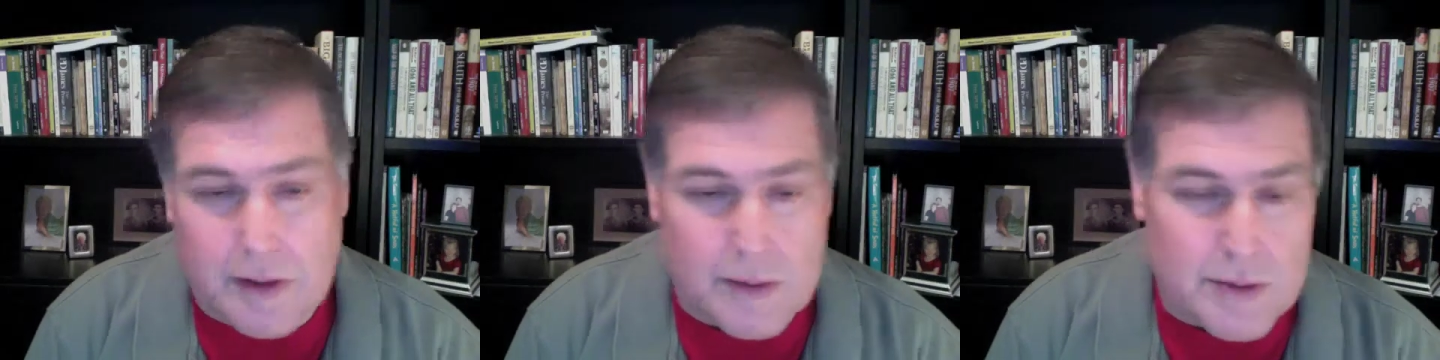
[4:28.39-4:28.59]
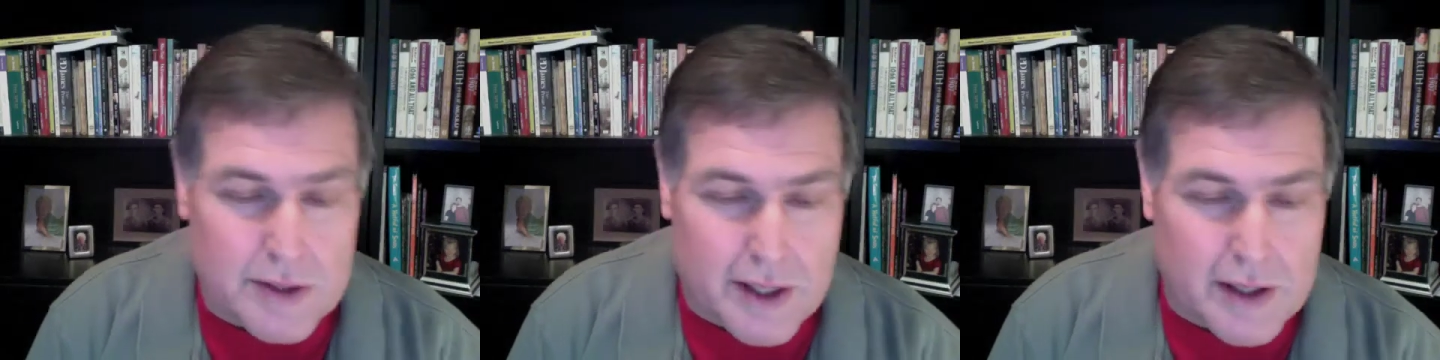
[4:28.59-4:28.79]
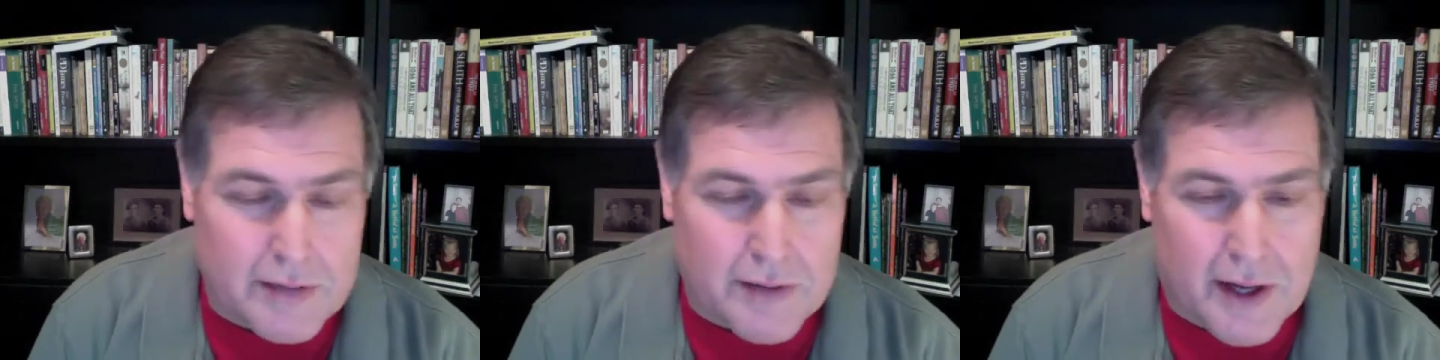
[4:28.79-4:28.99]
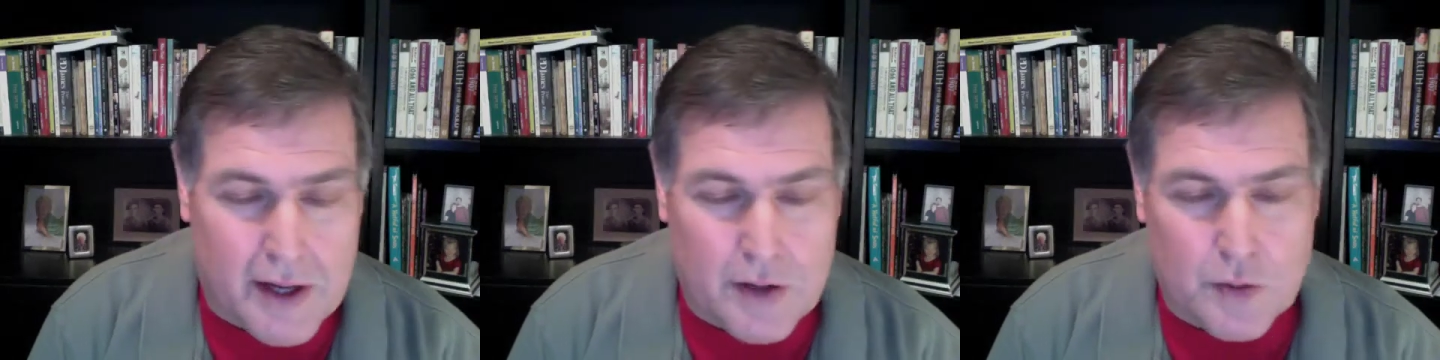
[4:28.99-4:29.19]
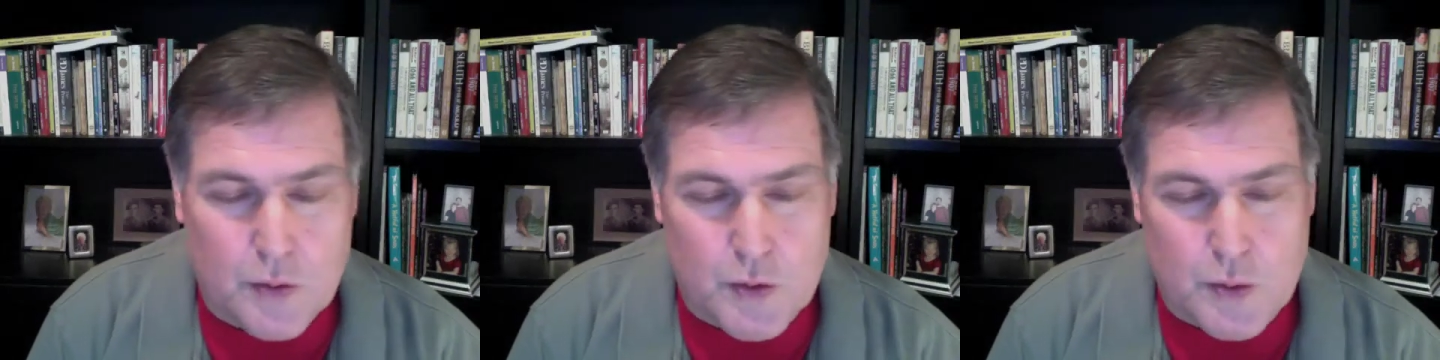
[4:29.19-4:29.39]
He was out of a
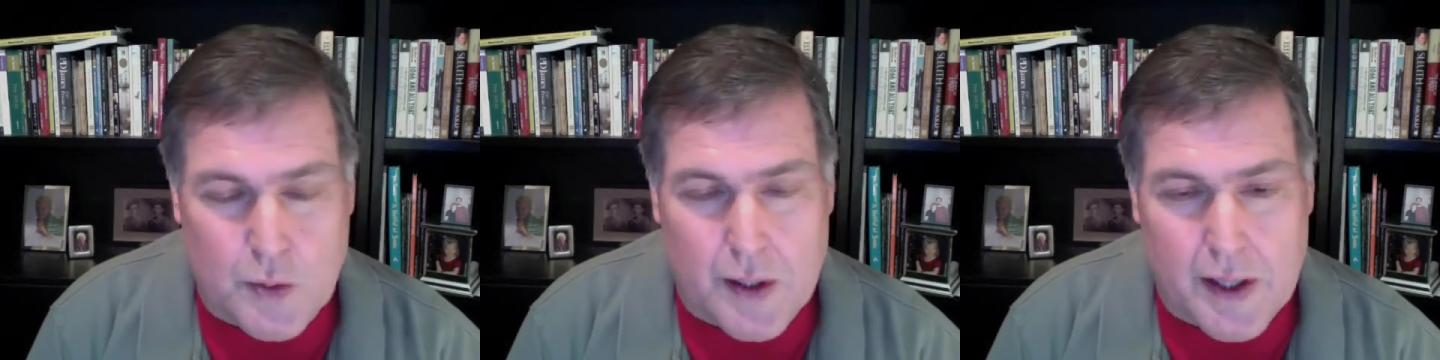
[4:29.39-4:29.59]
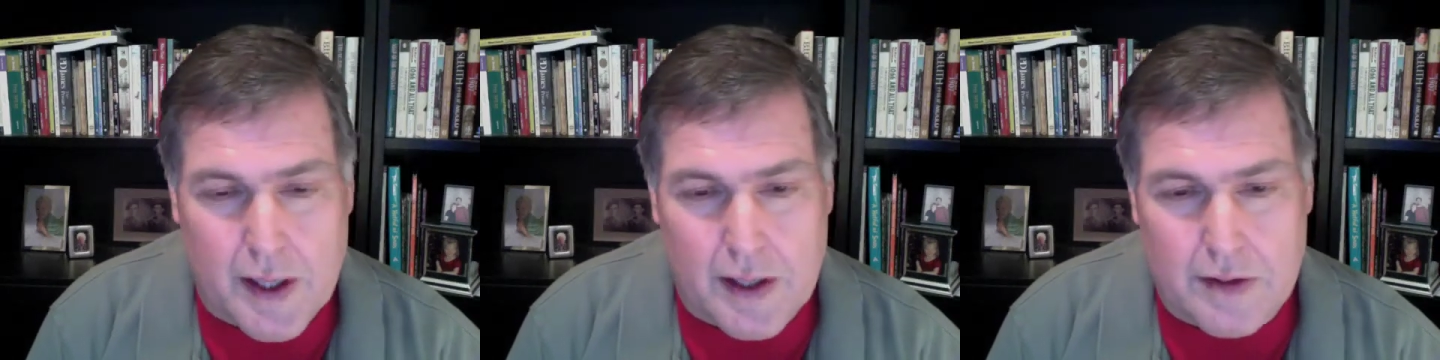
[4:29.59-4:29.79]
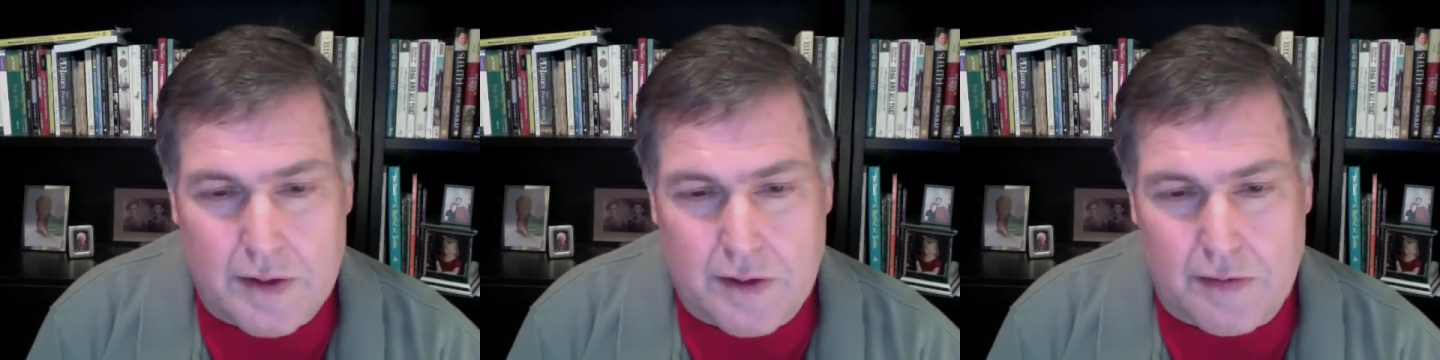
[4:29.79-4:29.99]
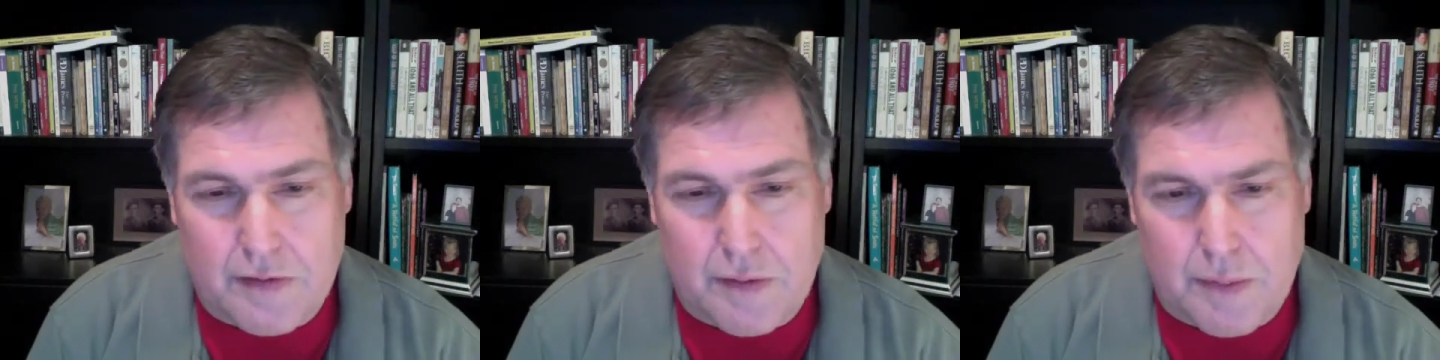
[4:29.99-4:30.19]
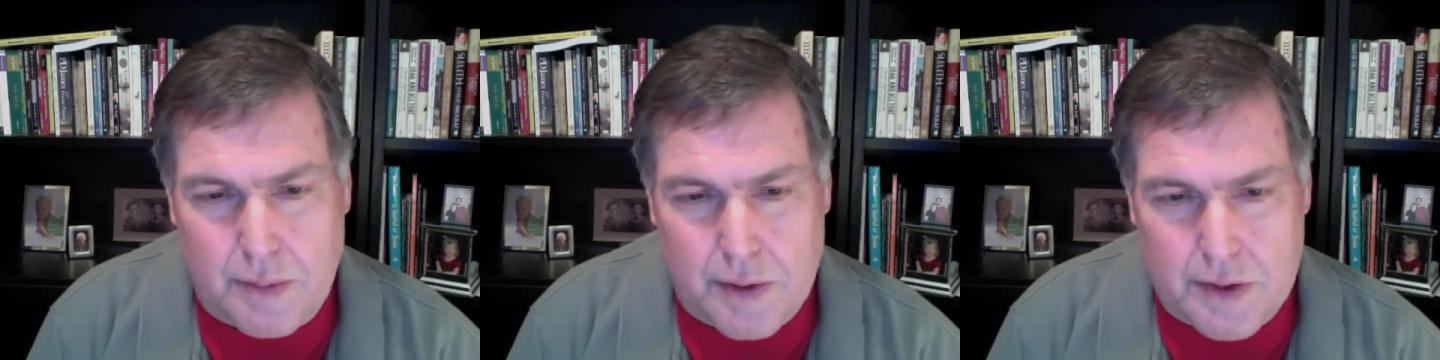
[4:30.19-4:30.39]
halfway house
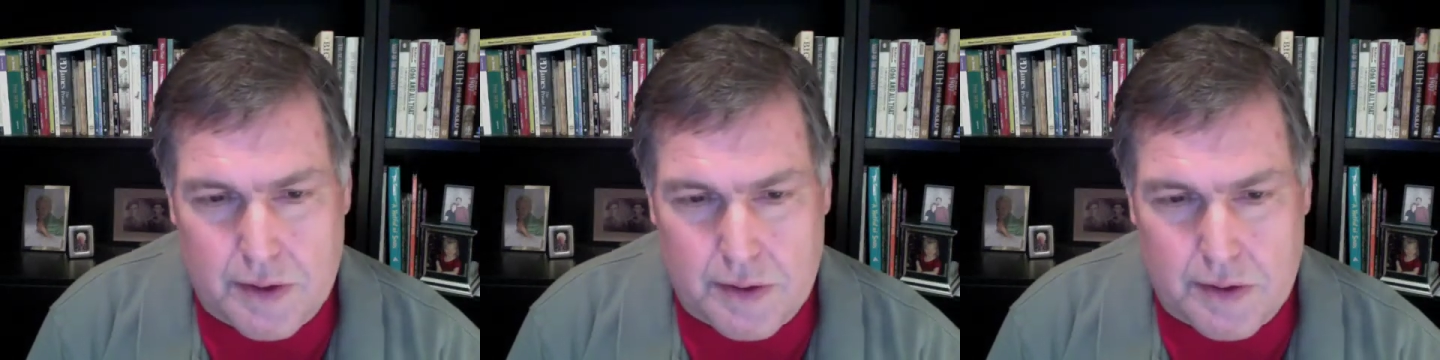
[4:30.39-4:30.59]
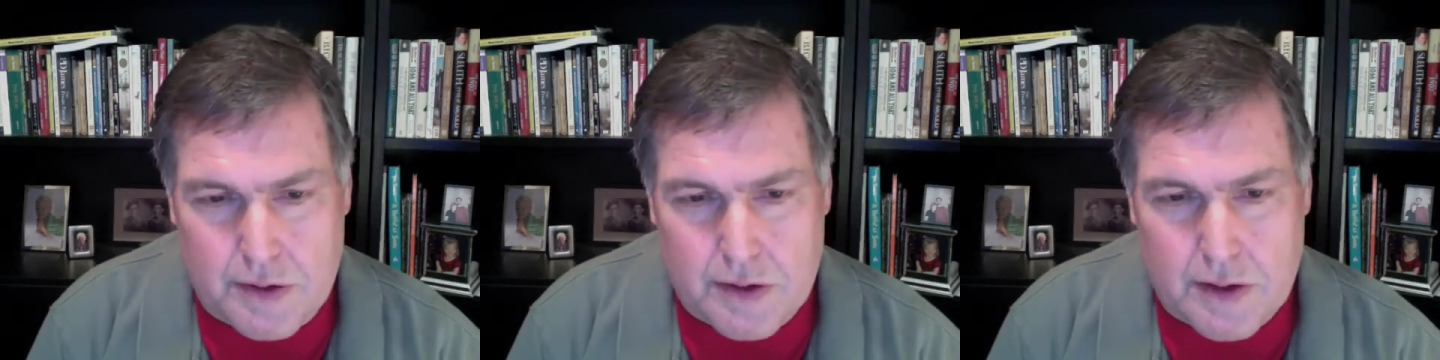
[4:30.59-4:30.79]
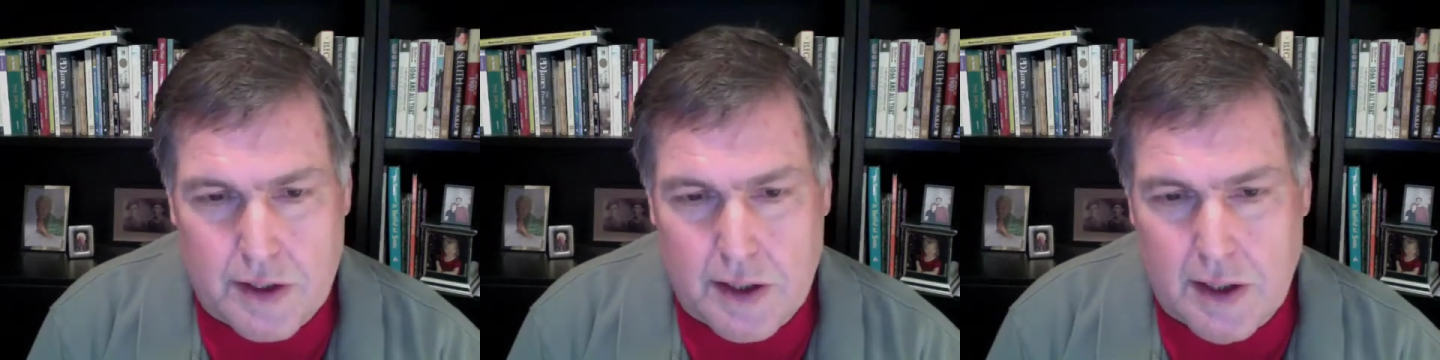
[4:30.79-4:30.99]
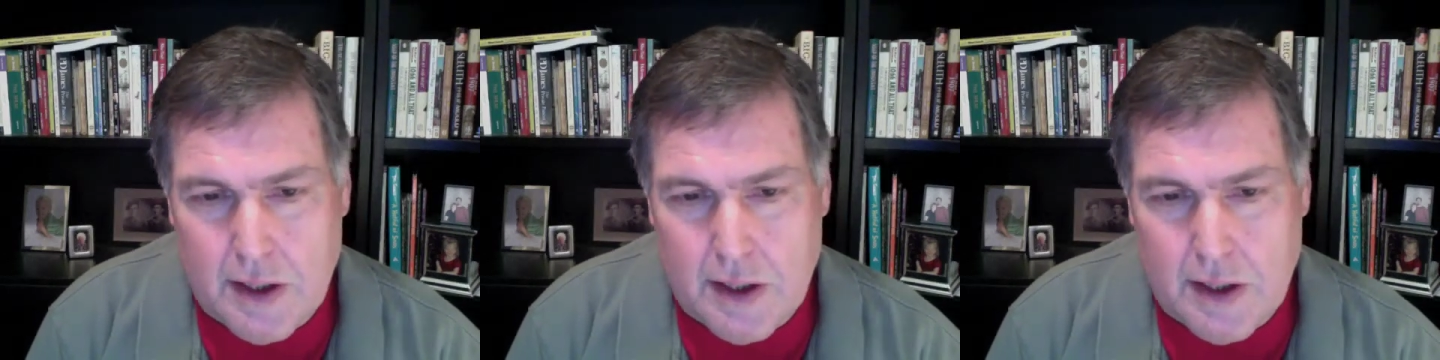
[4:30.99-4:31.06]
for prisoners.